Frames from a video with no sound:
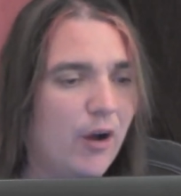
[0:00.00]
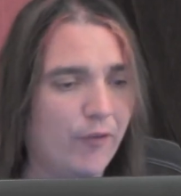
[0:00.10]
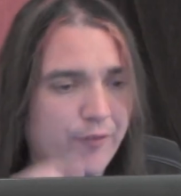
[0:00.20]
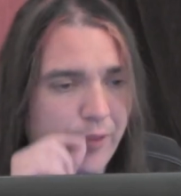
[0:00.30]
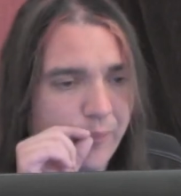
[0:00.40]

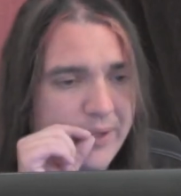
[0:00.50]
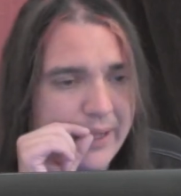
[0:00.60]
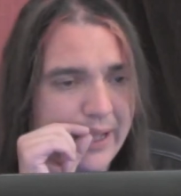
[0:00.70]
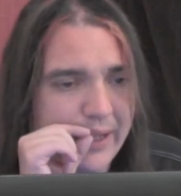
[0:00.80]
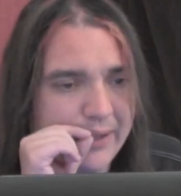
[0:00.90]
Over the
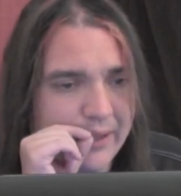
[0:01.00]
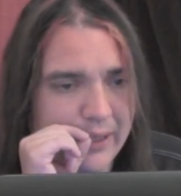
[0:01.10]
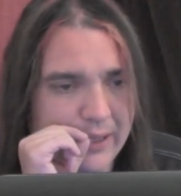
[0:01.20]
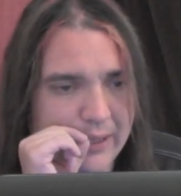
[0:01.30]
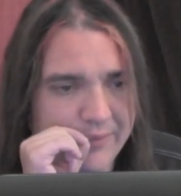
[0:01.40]
weekend,
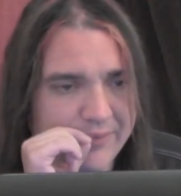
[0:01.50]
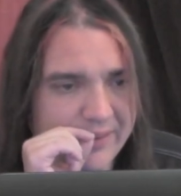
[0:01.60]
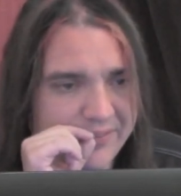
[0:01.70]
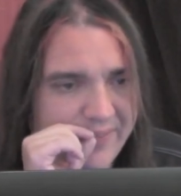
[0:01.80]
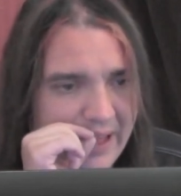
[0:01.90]
it
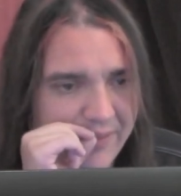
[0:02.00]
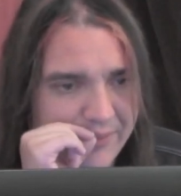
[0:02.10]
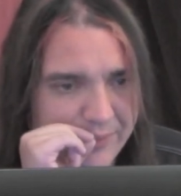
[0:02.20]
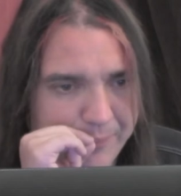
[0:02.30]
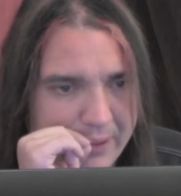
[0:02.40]
says
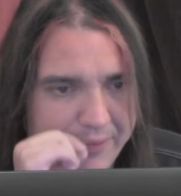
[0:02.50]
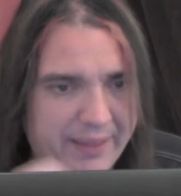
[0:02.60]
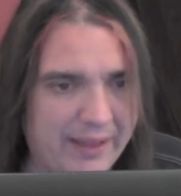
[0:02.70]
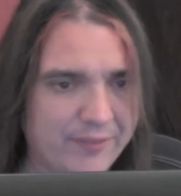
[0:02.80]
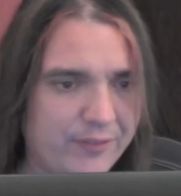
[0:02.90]
thousands upon
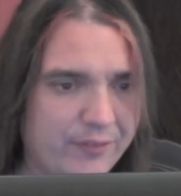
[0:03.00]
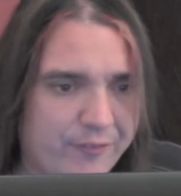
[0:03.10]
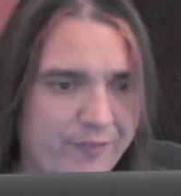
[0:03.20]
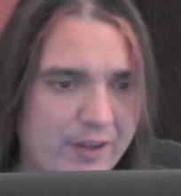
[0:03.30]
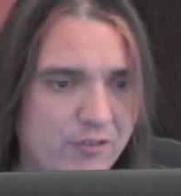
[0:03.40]
thousands of
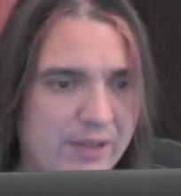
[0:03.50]
fish